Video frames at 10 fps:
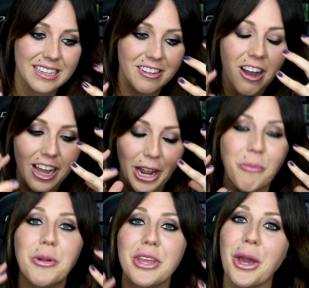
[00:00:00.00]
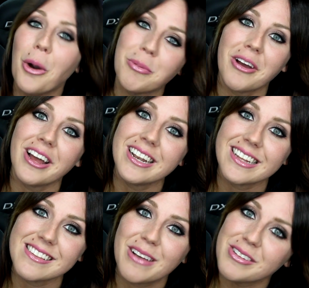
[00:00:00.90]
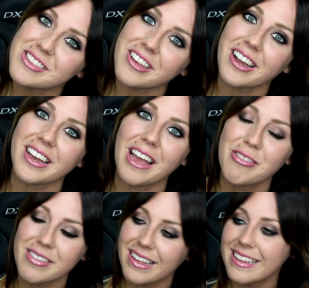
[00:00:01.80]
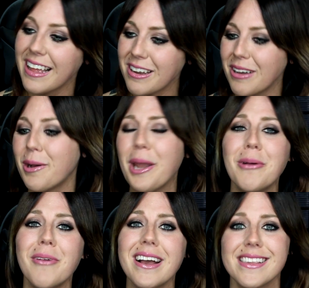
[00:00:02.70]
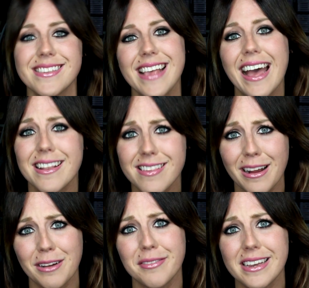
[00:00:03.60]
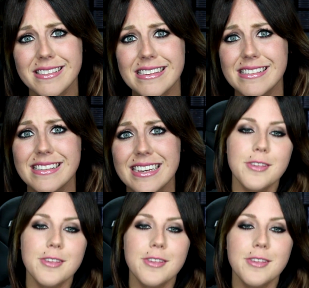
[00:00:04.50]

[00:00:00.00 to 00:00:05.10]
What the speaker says: God, I really hope not, because that would suck. I don't want sad sacrifices.